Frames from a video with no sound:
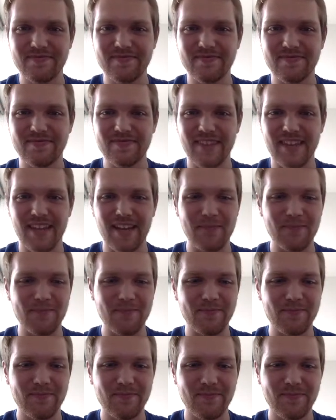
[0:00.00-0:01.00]

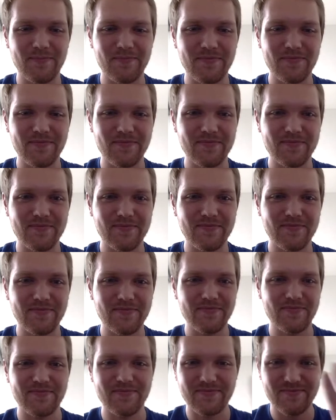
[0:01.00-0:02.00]

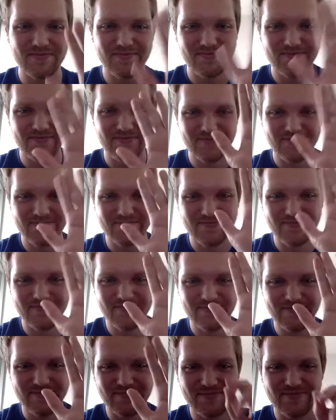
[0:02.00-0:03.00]

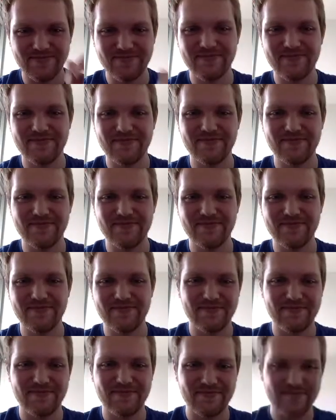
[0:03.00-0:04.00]

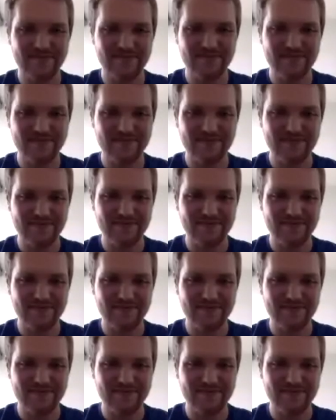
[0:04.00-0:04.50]
This person isn't speaking.